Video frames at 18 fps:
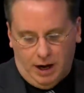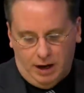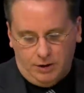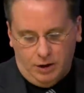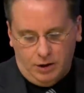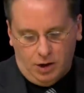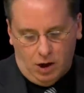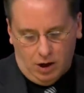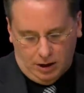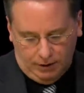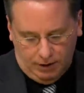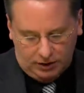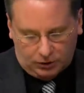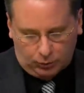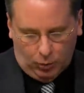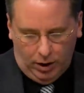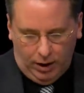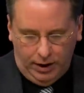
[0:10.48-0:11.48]
underdog in
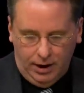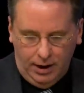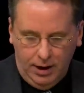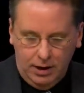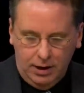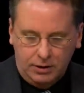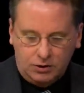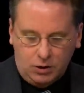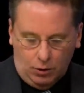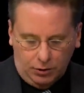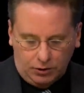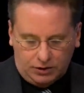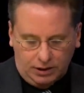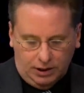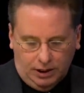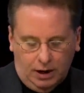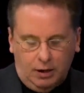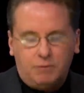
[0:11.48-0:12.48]
this one. Total
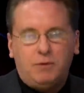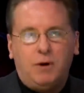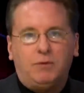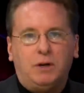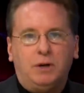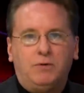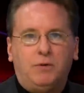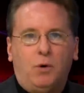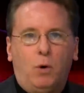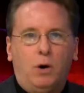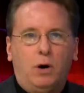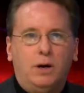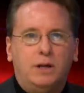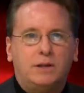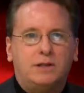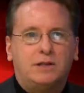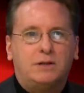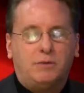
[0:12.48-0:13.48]
sitting at 54,
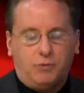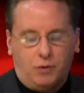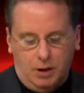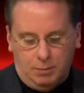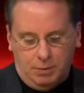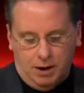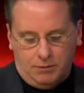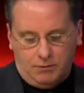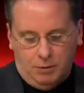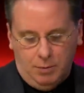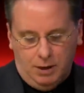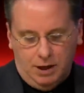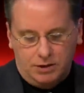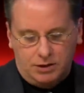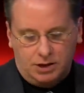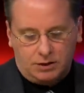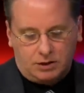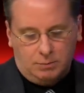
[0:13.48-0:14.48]
and this is a free pick for me
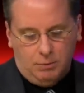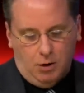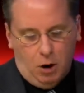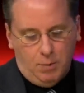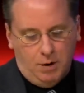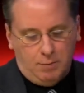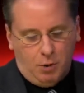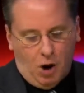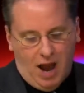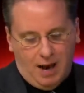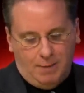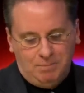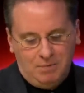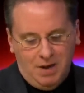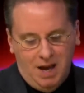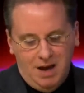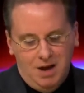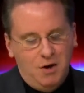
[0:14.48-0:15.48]
in just a moment. Brian,
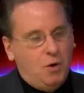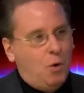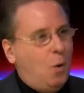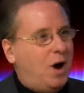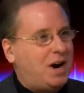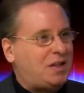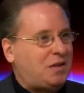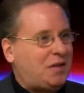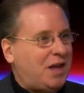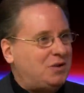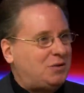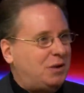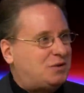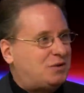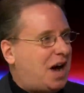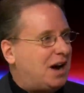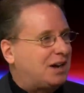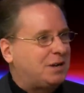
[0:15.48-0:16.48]
one of the things
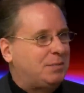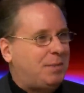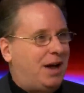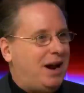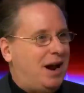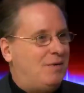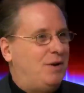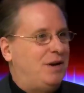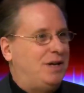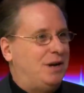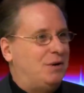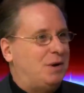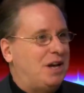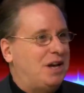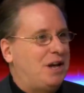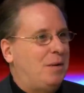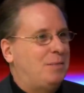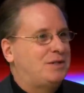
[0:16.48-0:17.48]
we've talked about every year
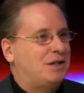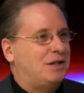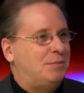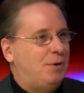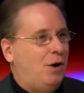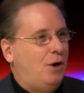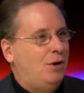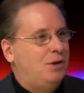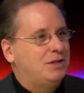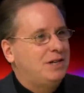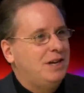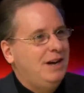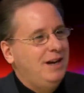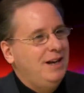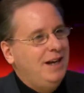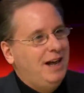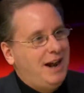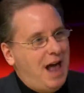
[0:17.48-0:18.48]
when it comes to the bowls
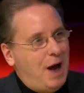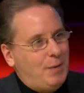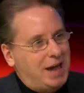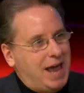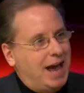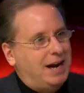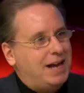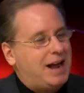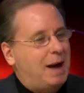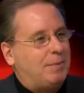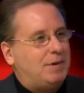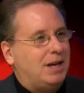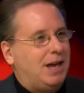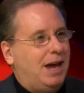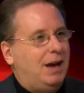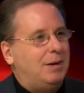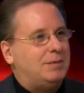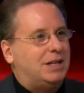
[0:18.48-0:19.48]
and how we handicap the
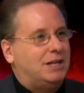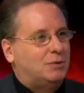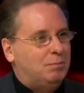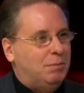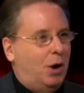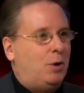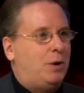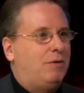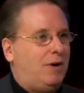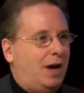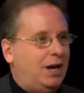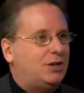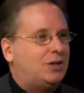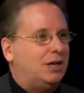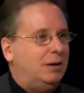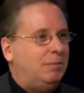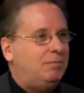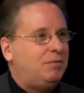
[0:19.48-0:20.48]
games is
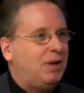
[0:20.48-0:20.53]
motivation.